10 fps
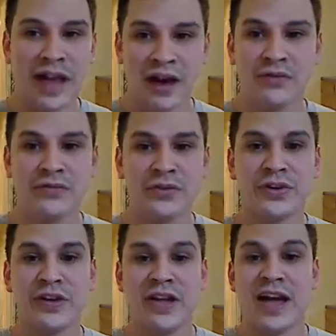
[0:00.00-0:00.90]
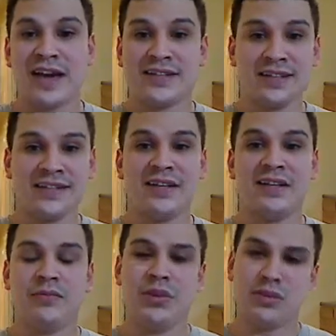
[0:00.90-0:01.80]
Alfred has to
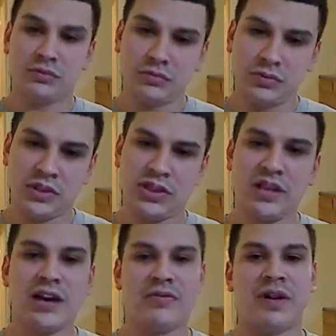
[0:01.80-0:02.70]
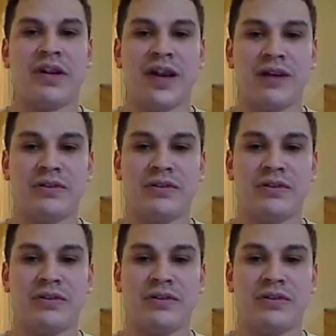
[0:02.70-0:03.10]
tell him, chill out right now.